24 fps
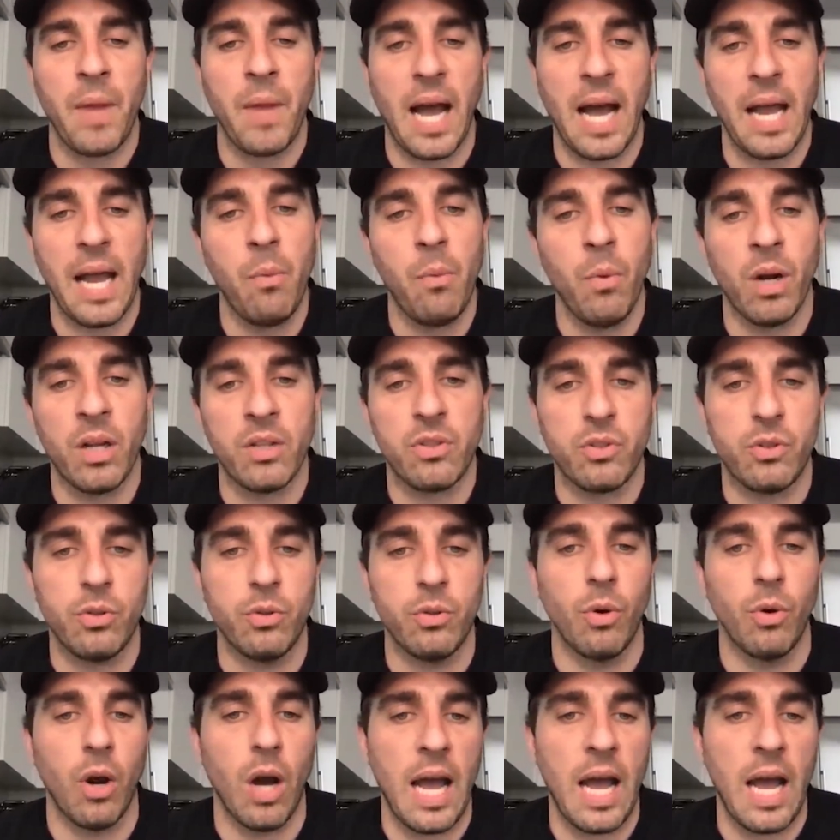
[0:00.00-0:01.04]
I want
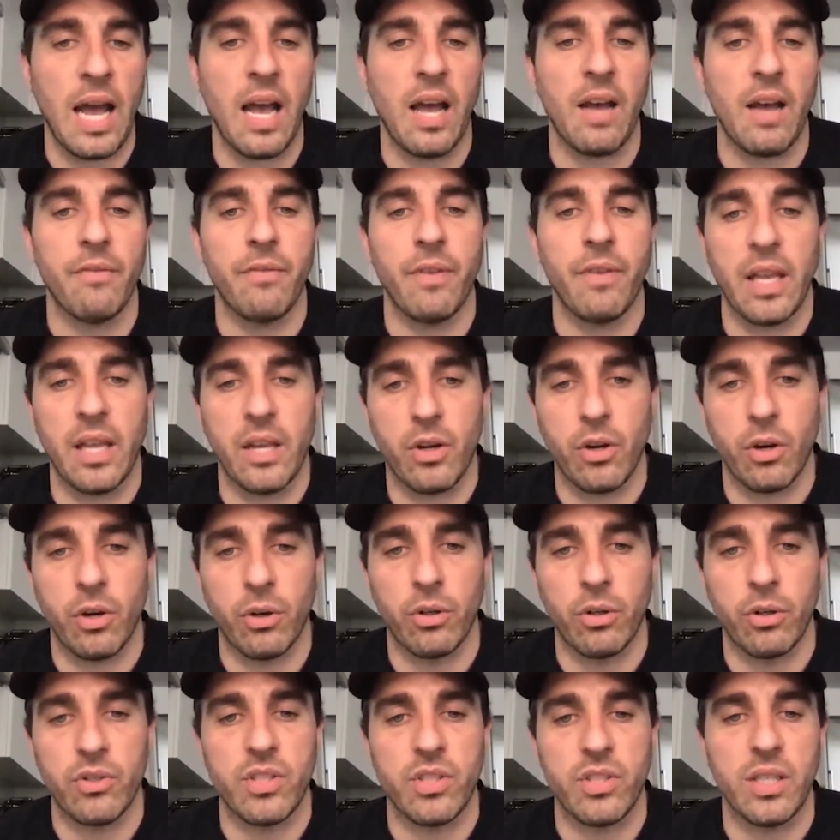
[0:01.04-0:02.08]
to have a
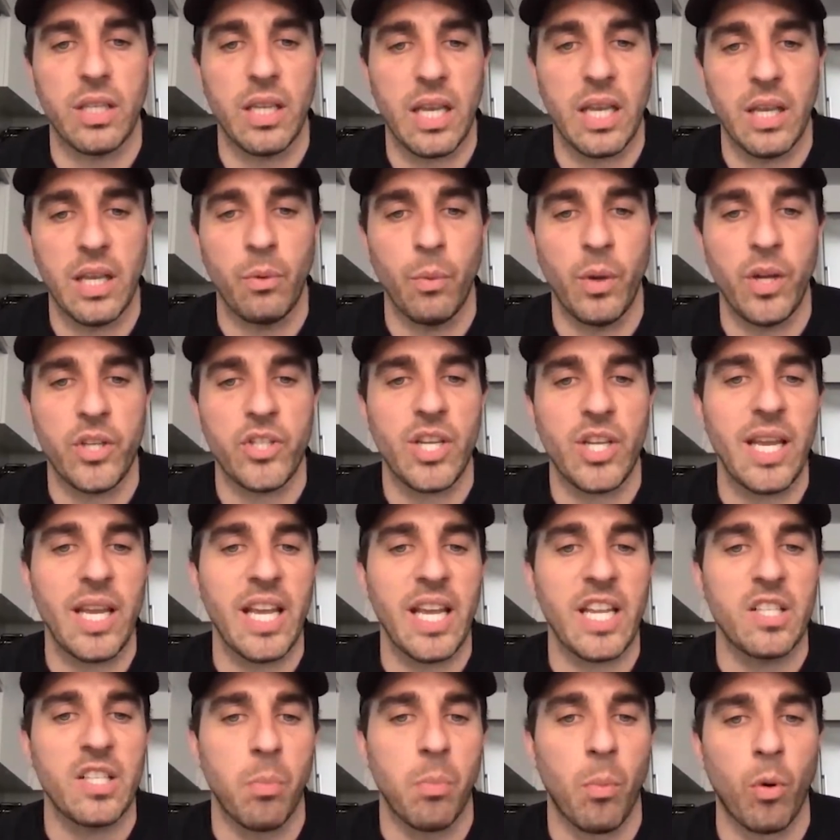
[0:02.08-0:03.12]
currency in which it
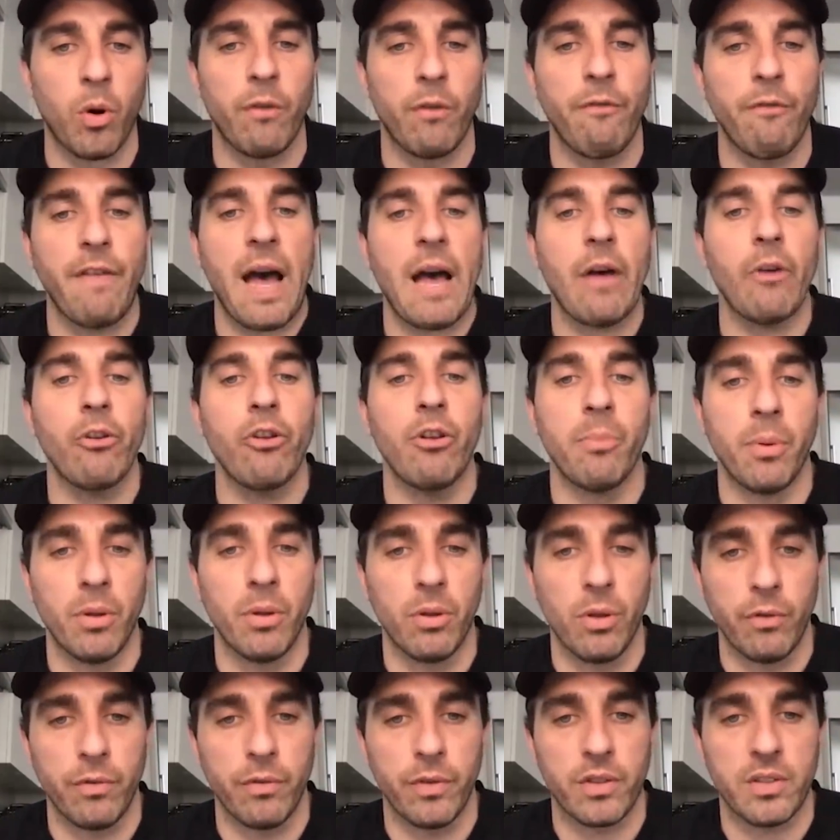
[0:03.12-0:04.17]
gets more
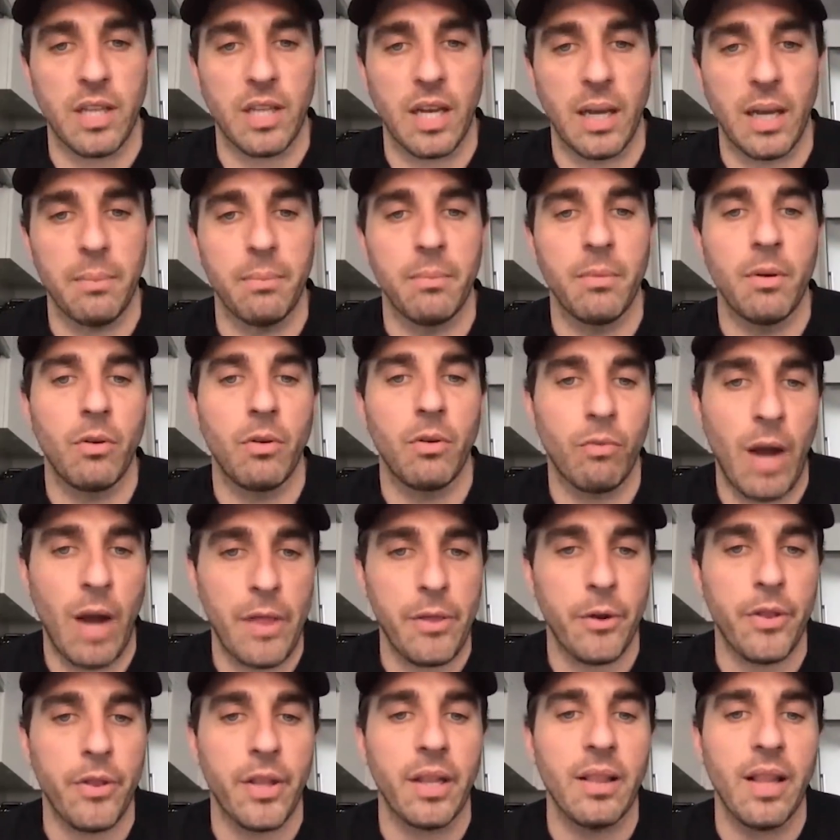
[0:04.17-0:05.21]
valuable over time
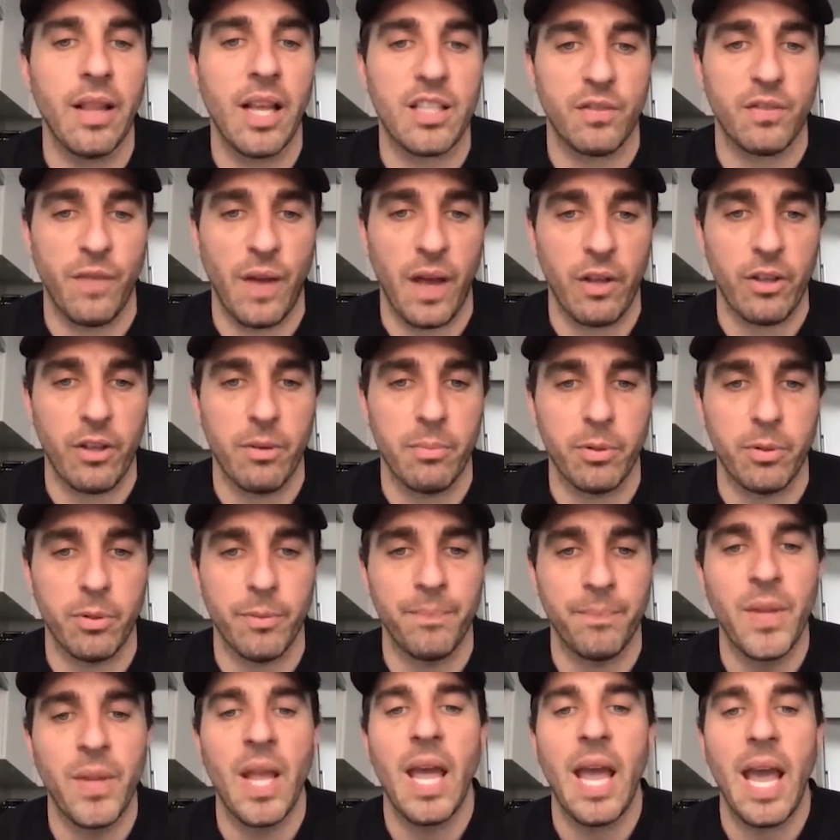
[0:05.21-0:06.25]
rather than less valuable.